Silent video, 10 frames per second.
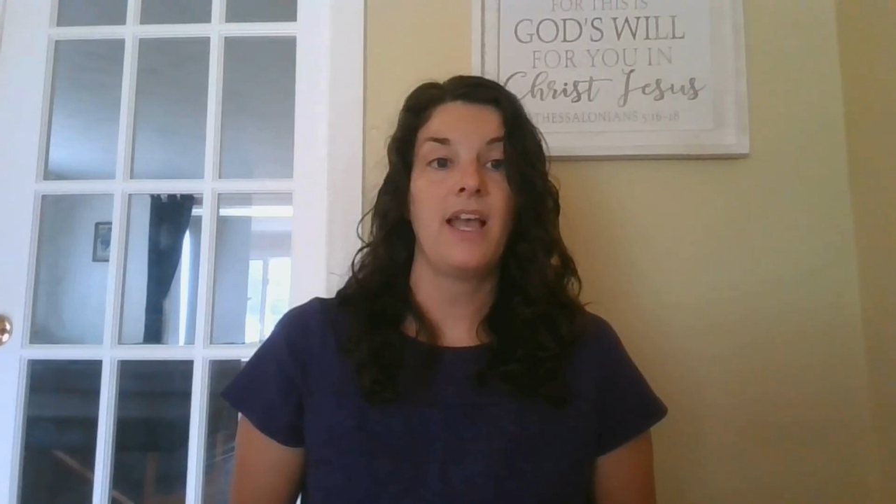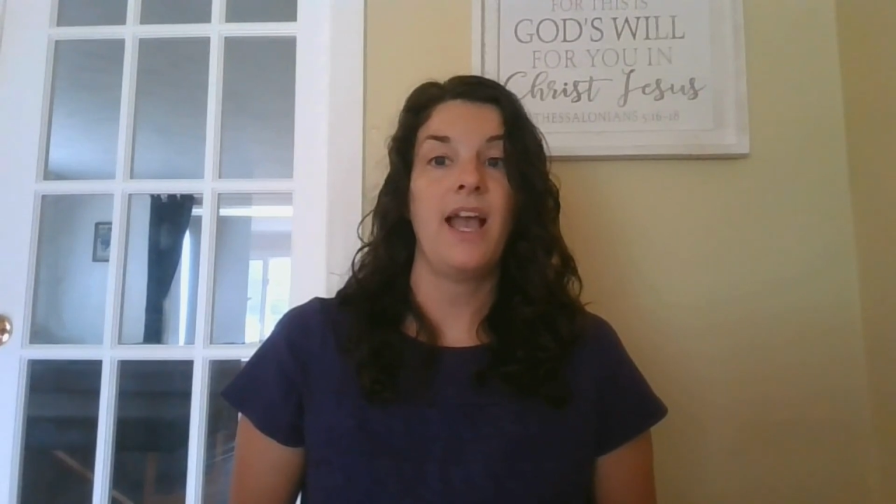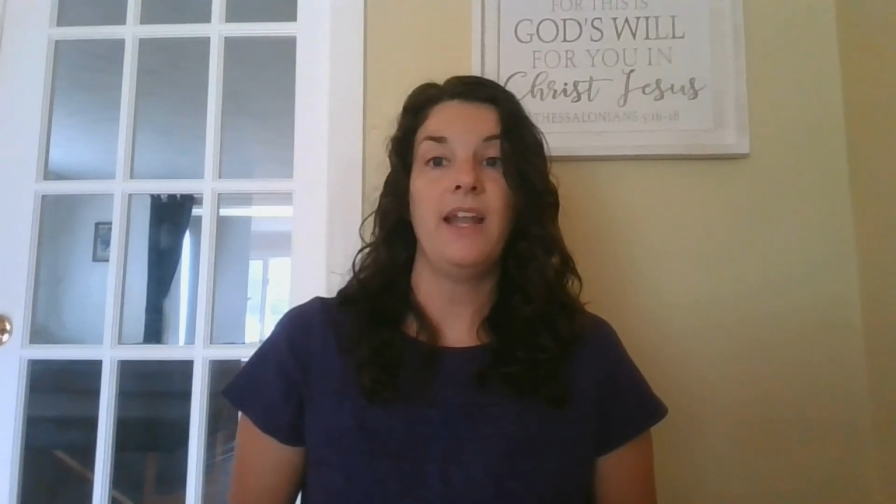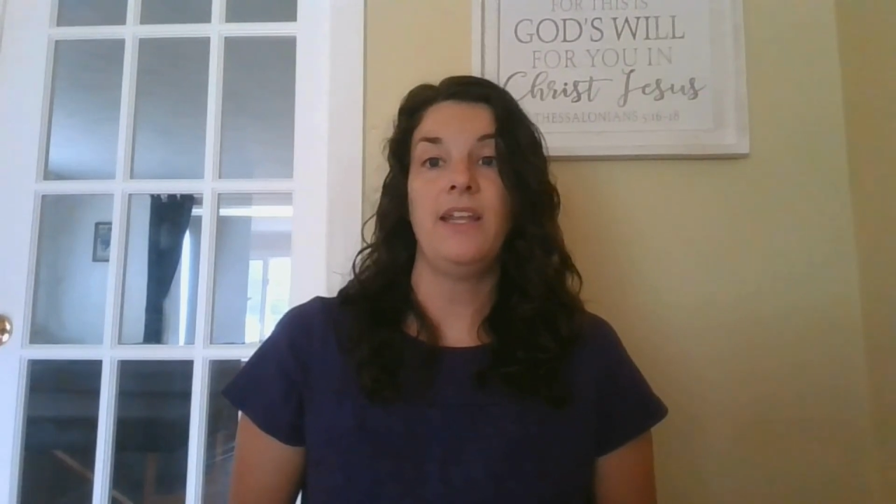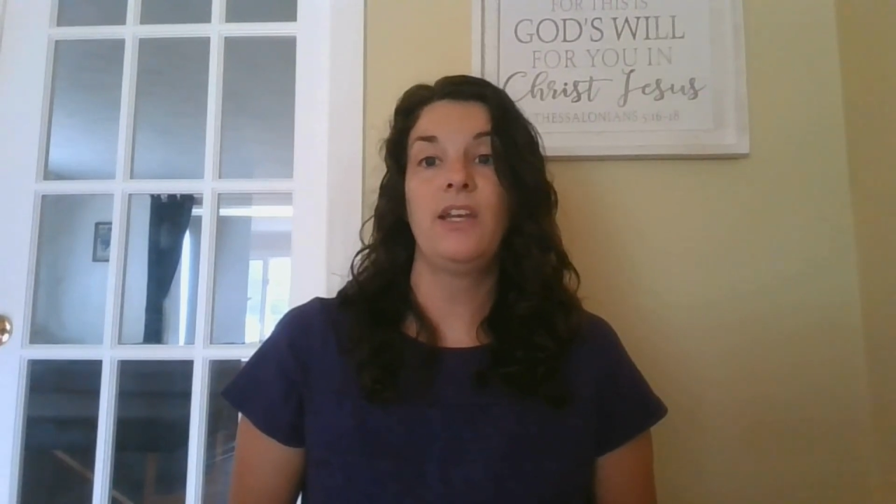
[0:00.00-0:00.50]

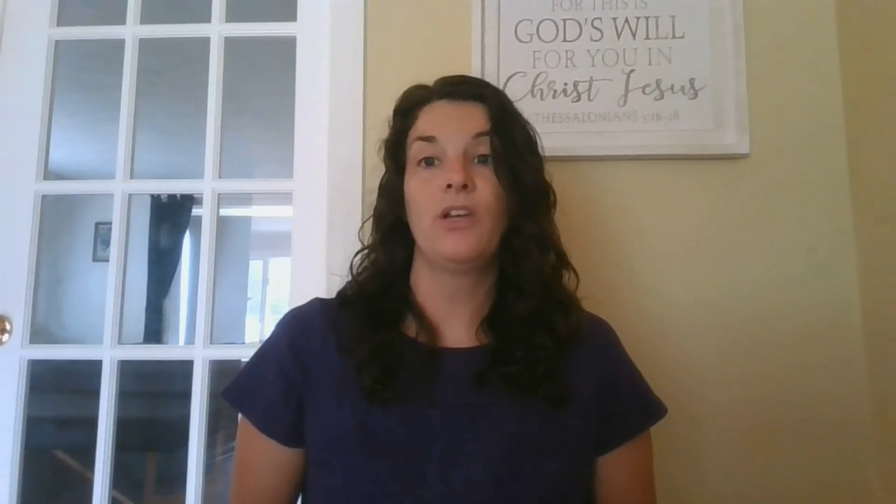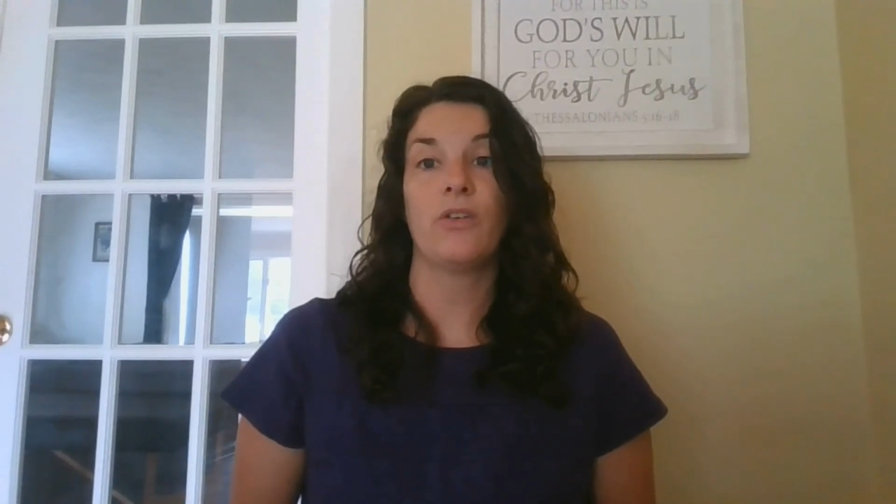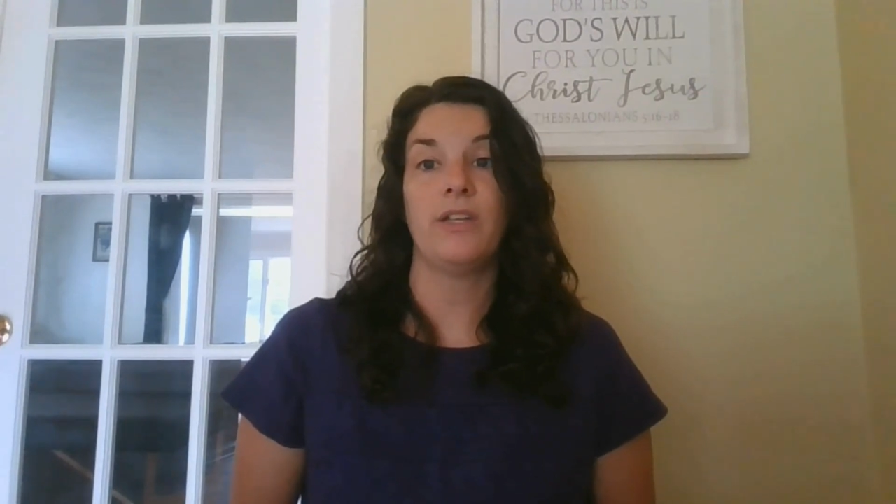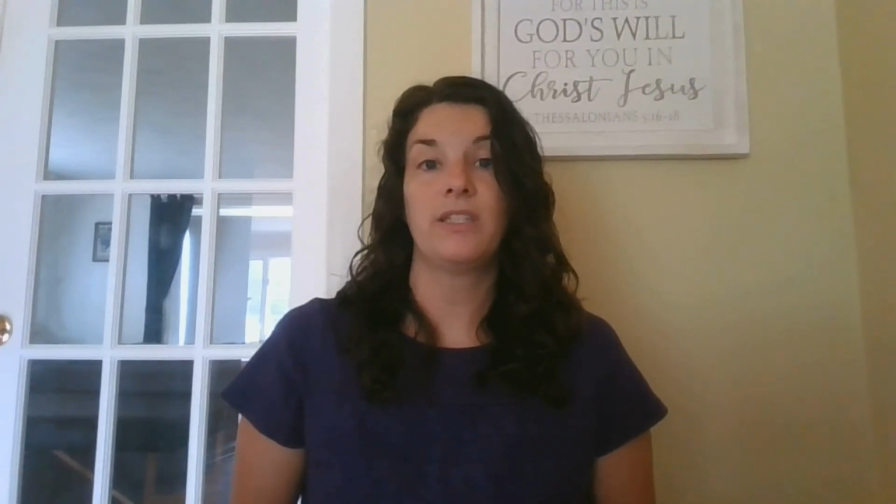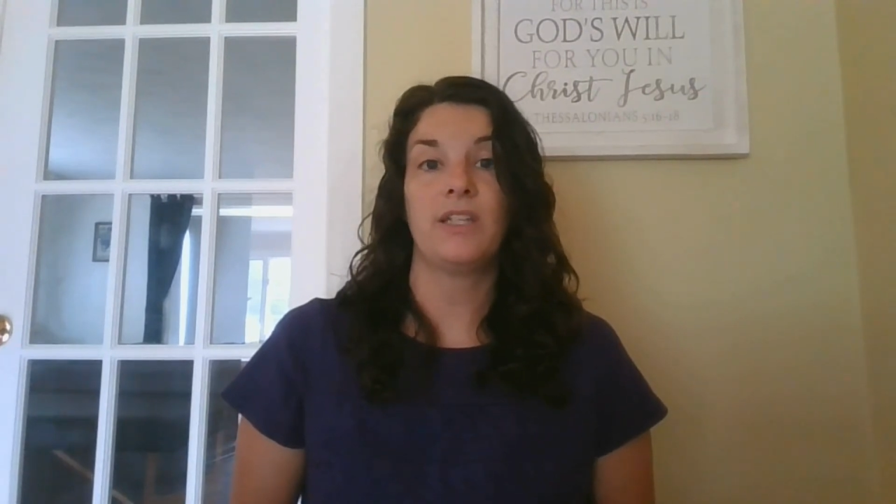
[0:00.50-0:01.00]
and
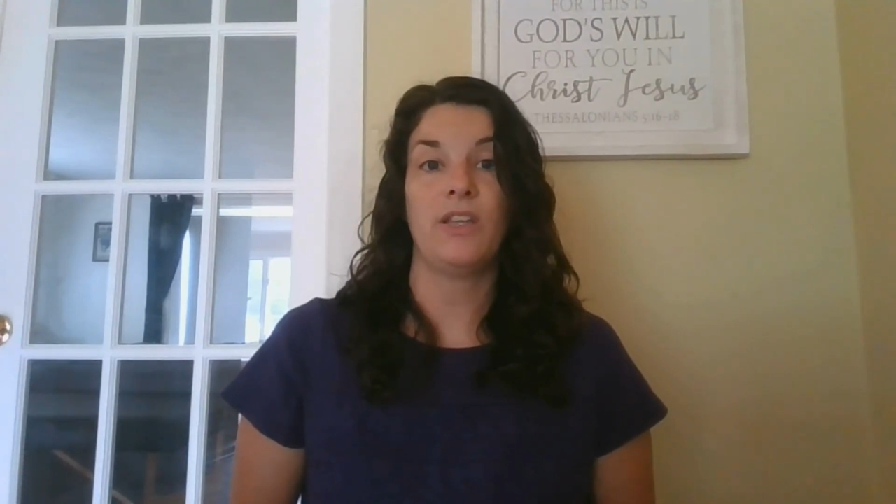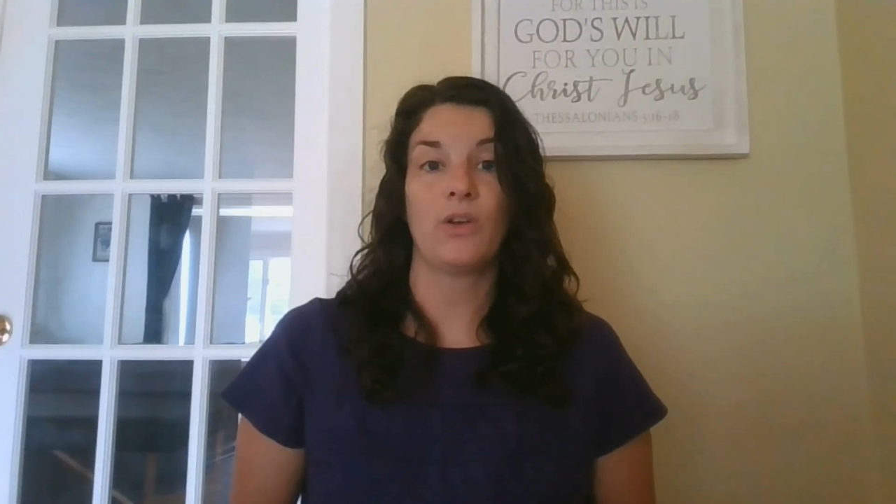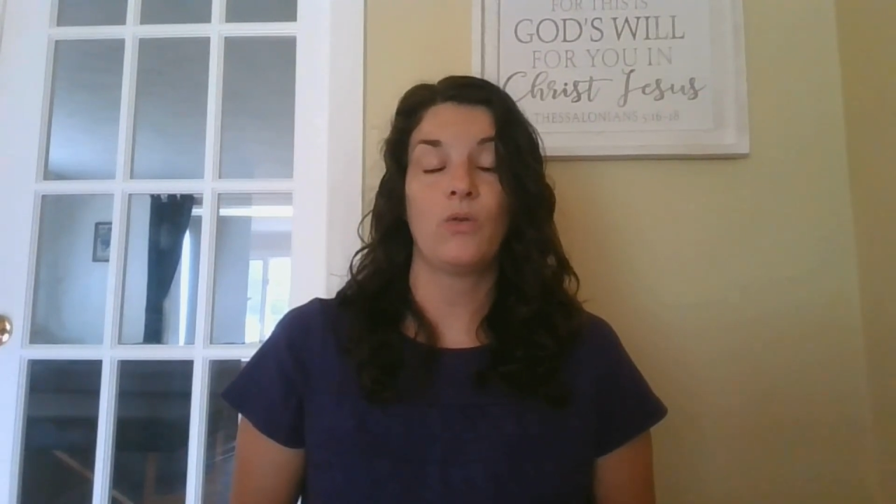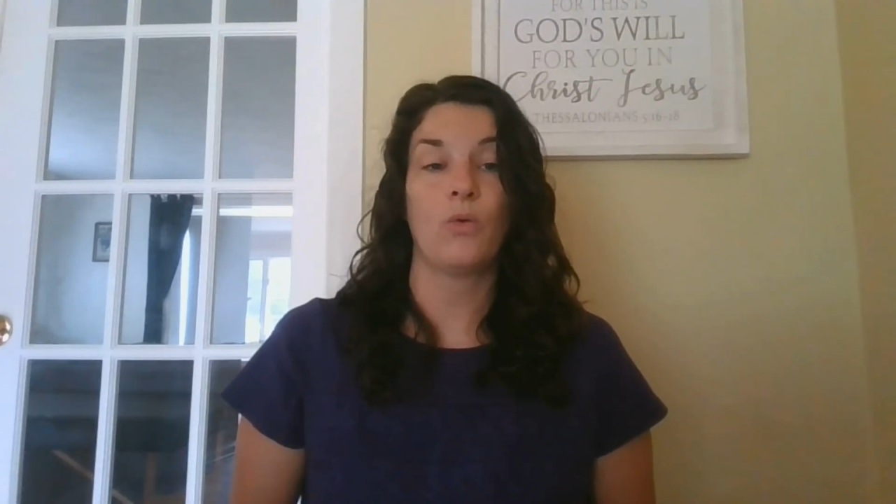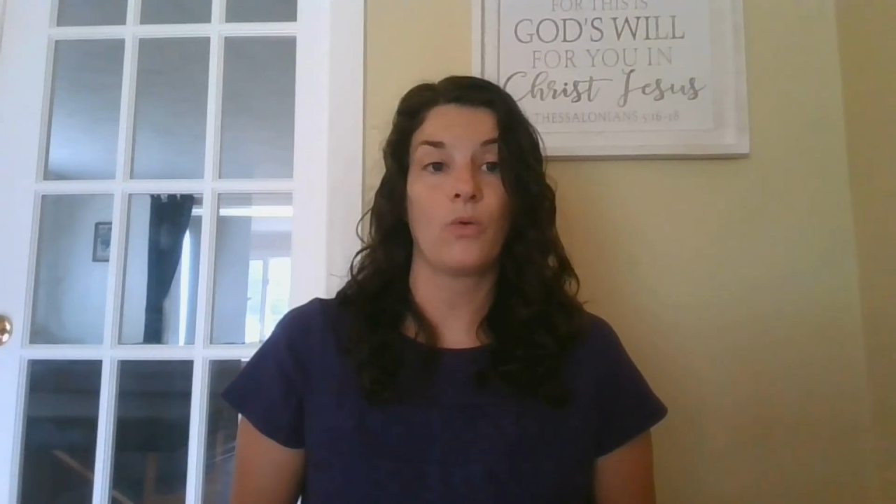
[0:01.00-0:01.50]
increased in the
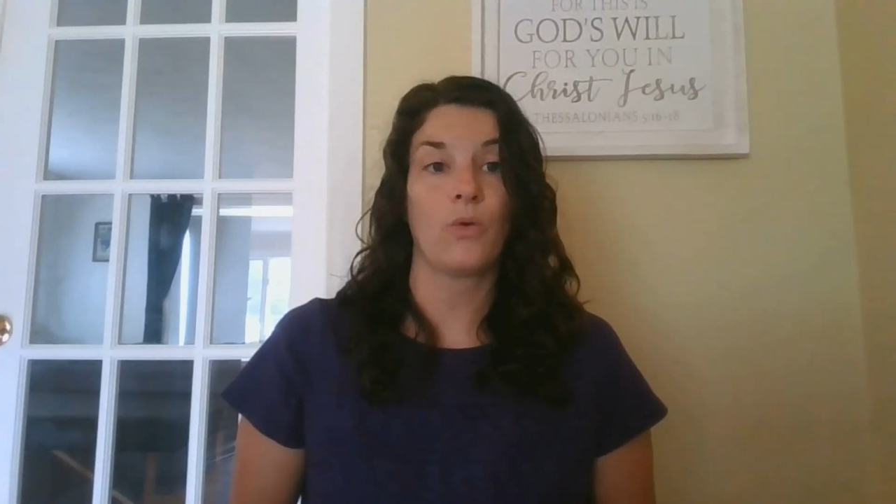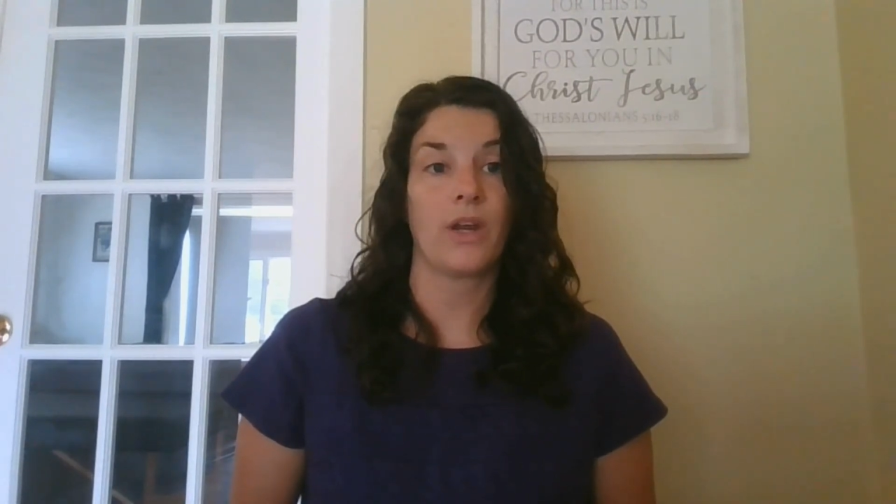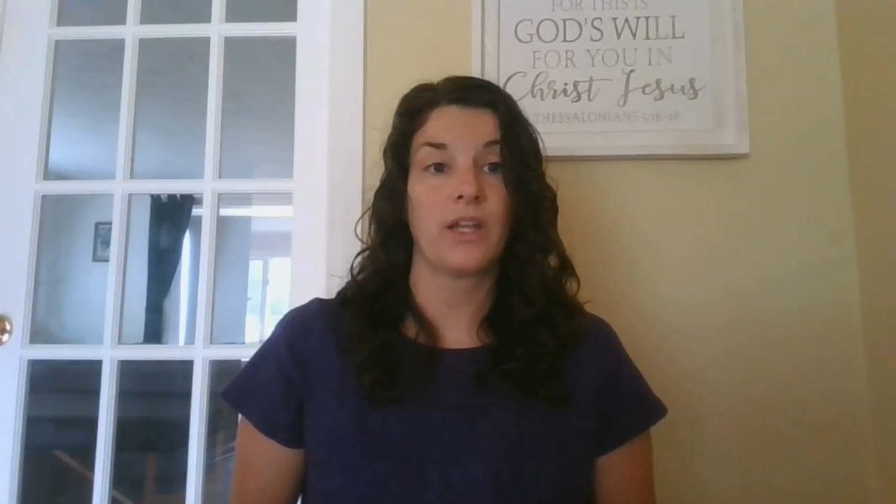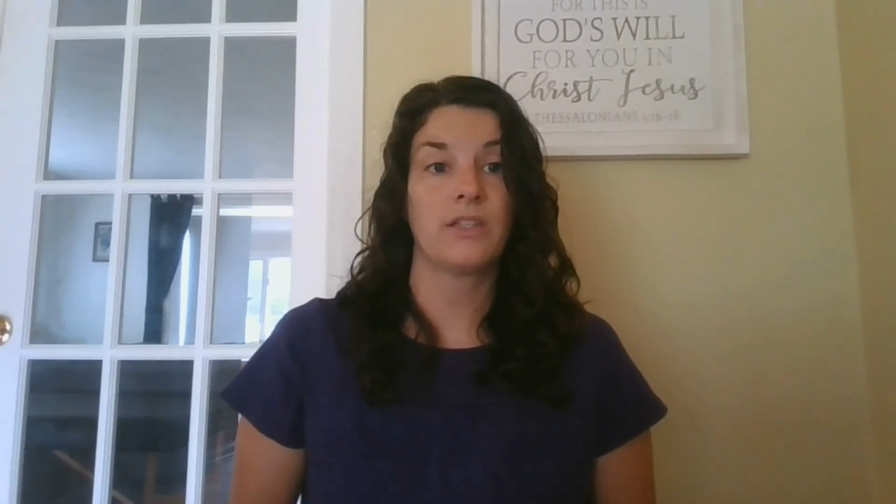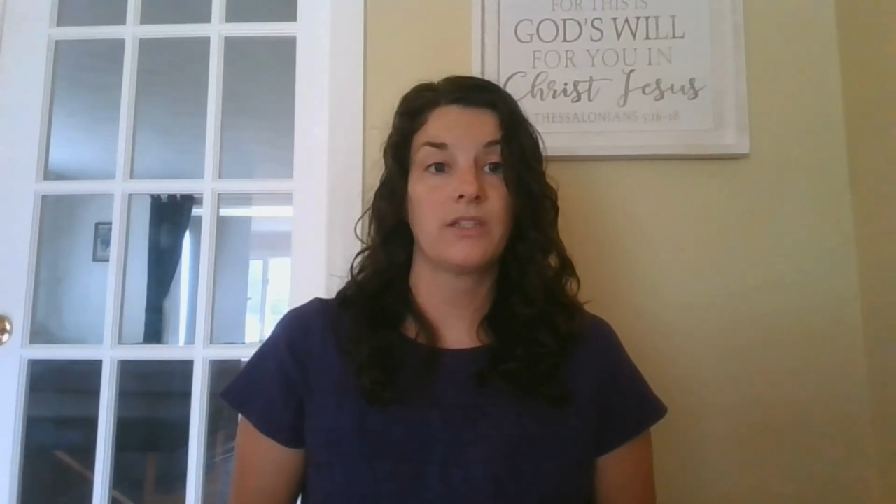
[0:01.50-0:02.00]
core
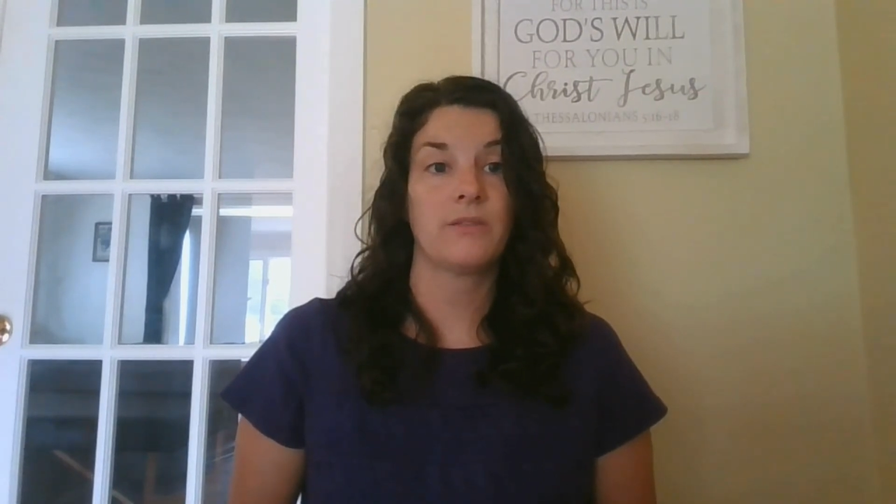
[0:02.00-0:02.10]
organs.